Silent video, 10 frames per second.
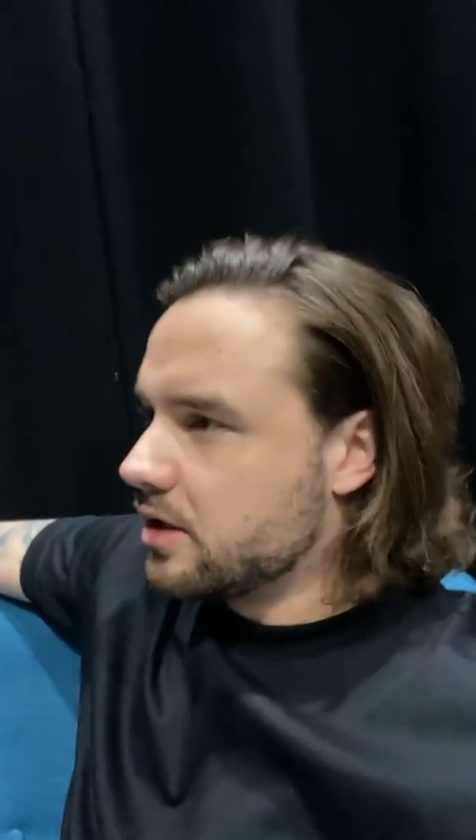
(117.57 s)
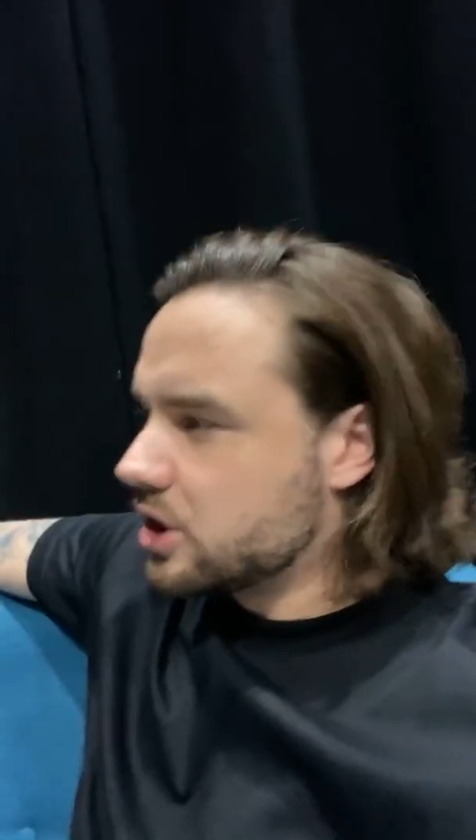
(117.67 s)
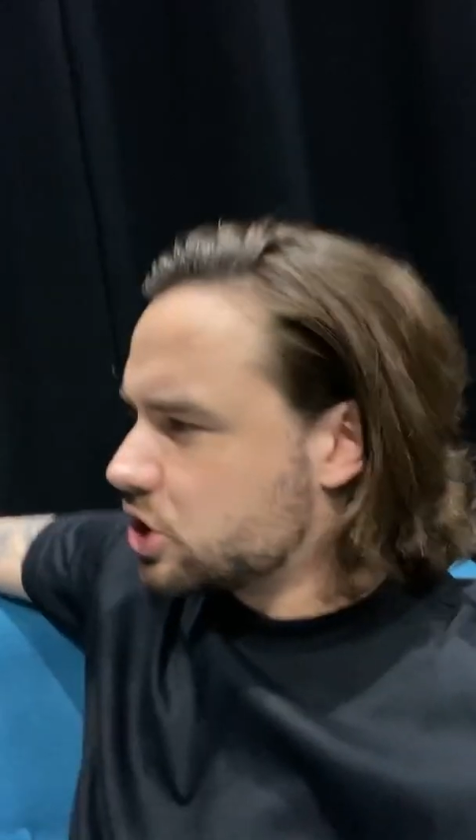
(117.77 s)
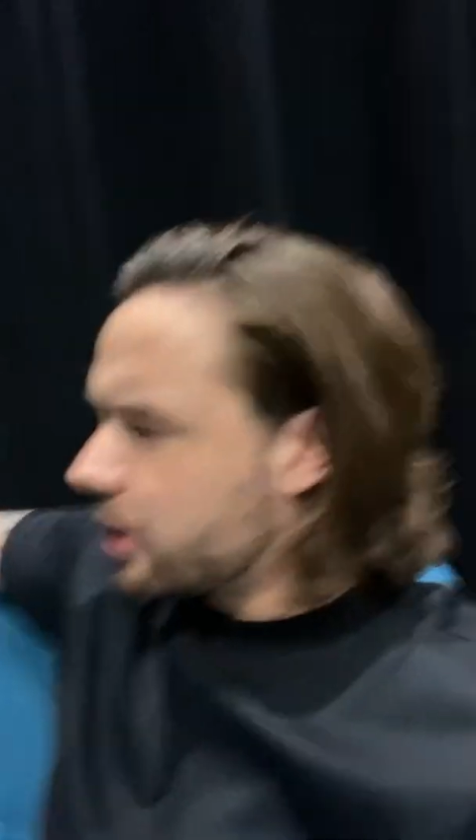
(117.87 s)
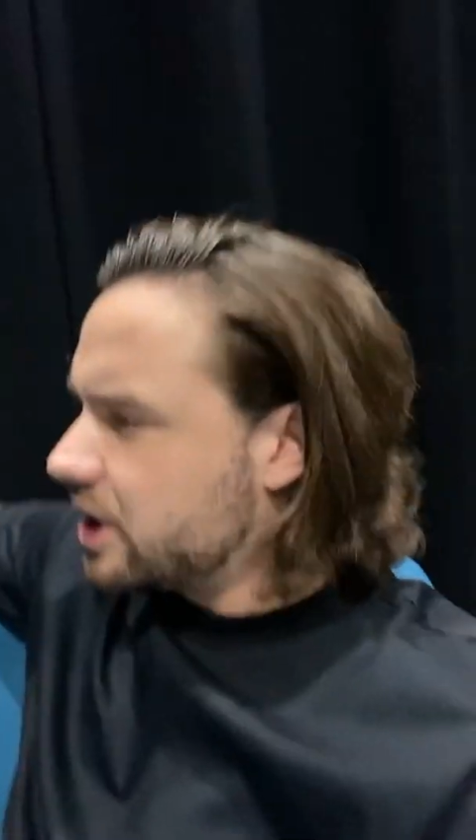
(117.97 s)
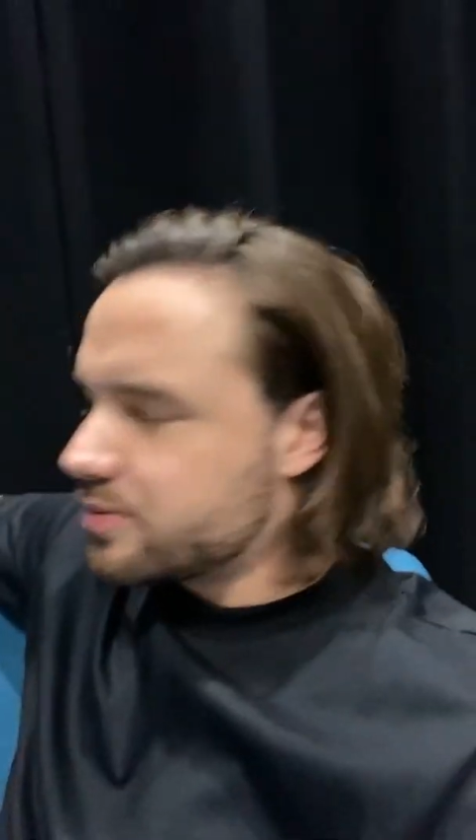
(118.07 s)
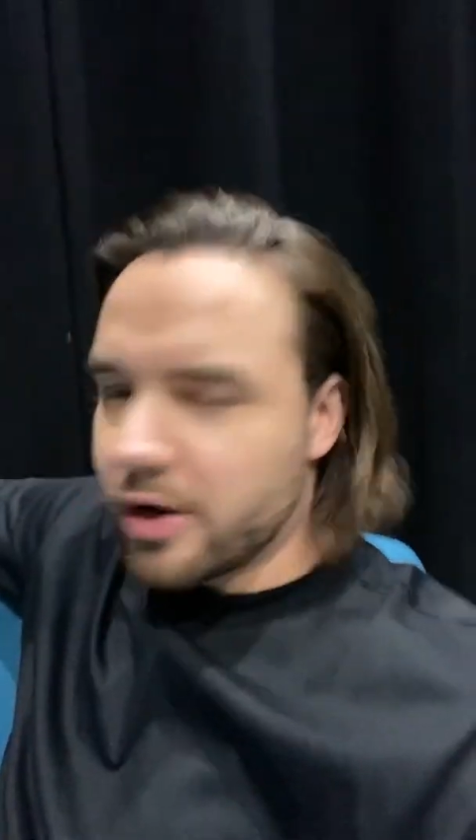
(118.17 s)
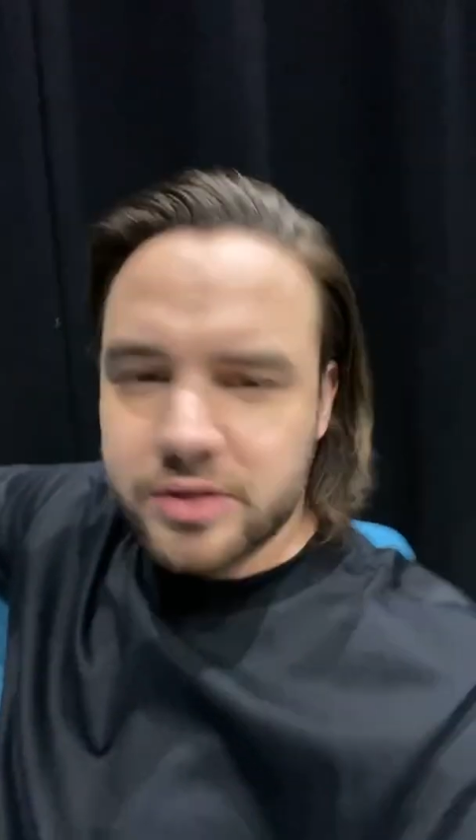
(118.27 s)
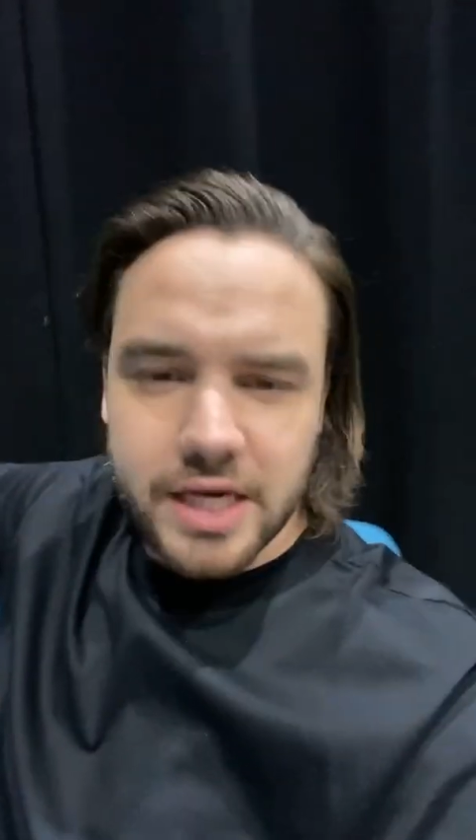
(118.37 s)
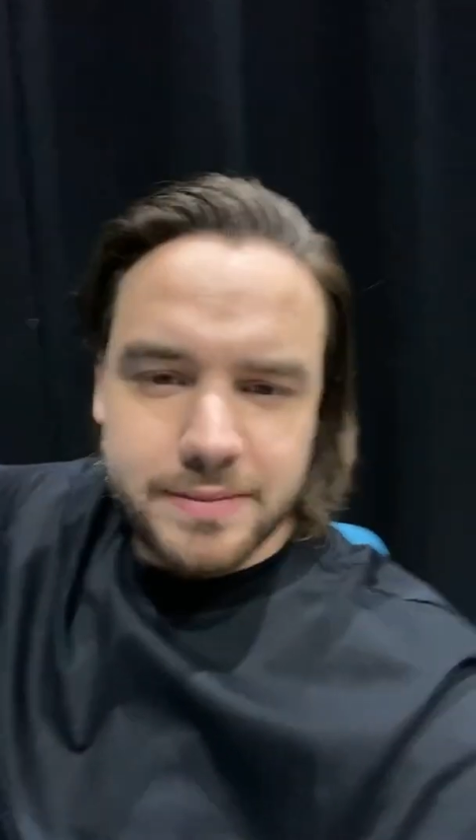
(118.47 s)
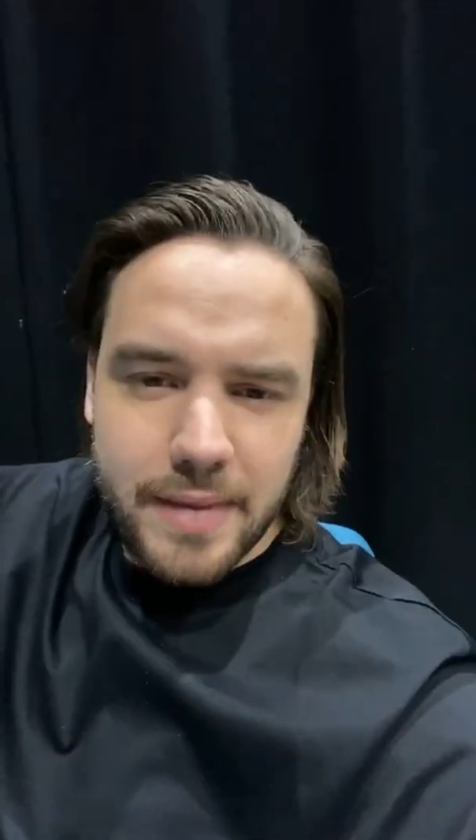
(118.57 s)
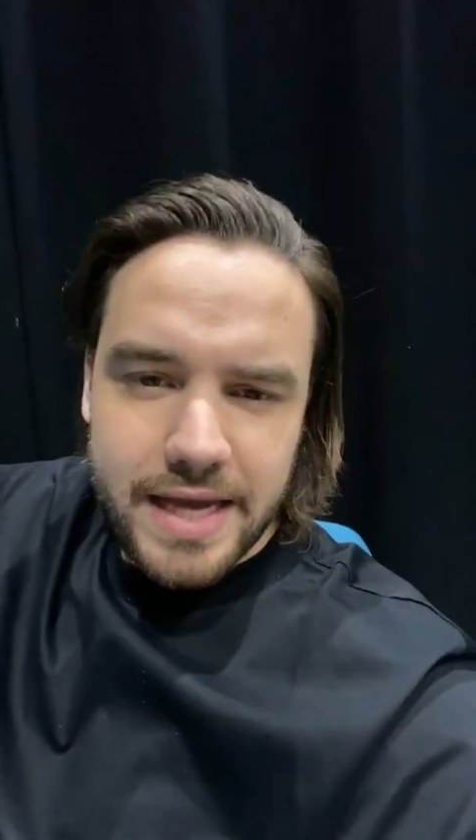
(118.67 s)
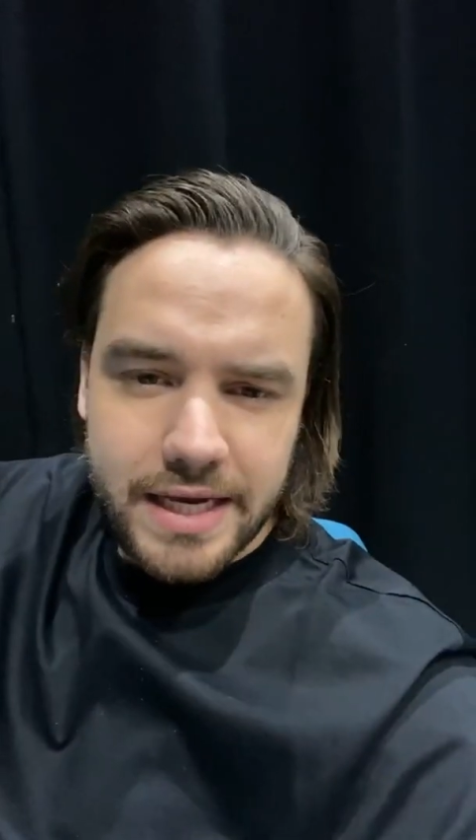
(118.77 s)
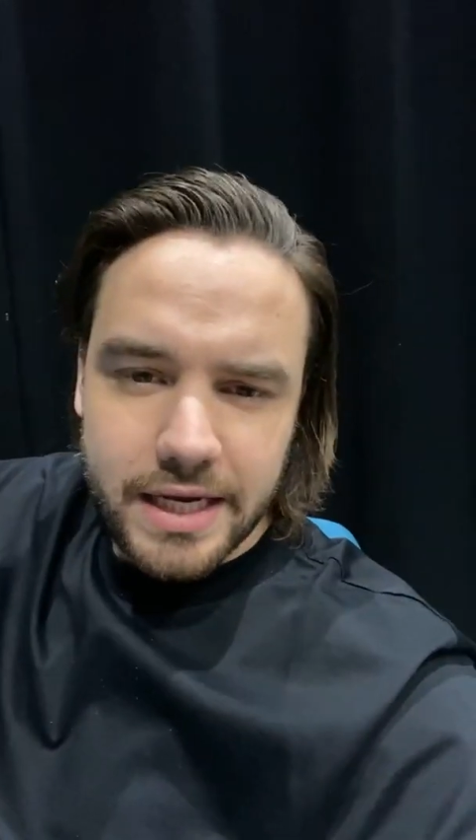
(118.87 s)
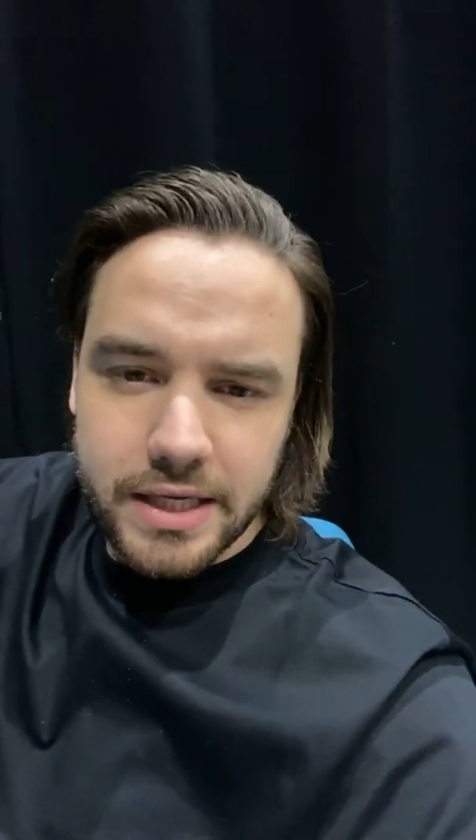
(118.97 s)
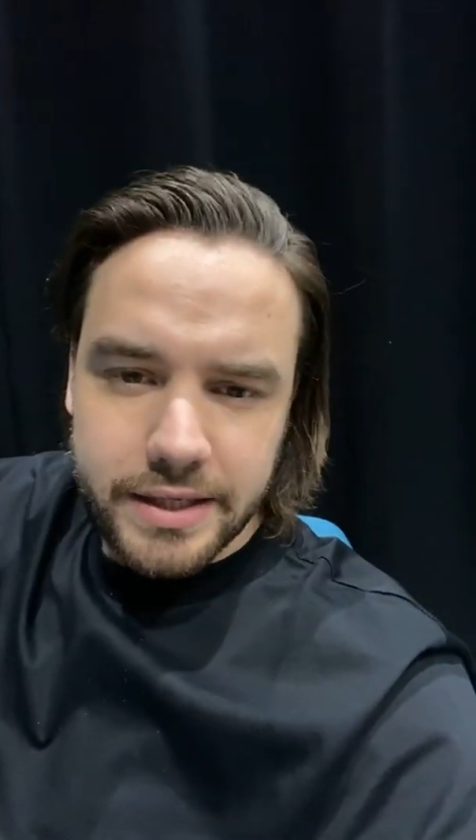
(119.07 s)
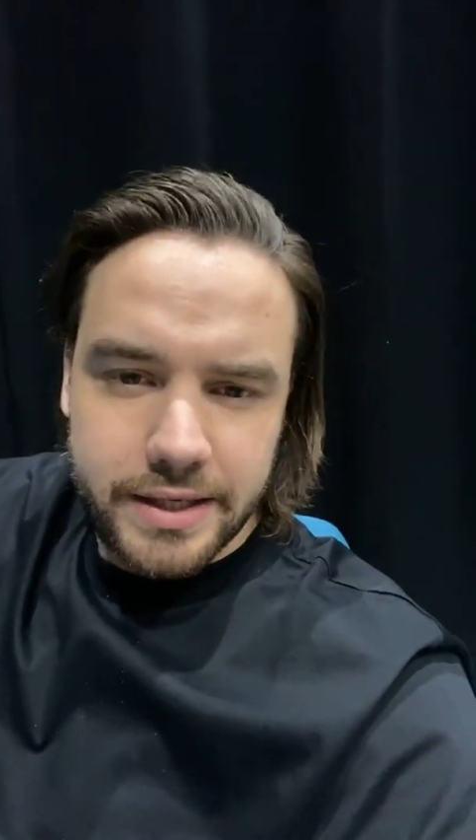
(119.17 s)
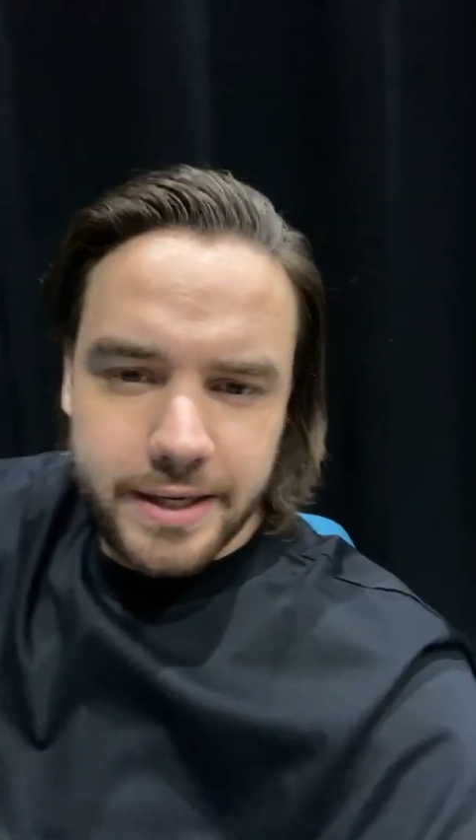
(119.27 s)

strange process making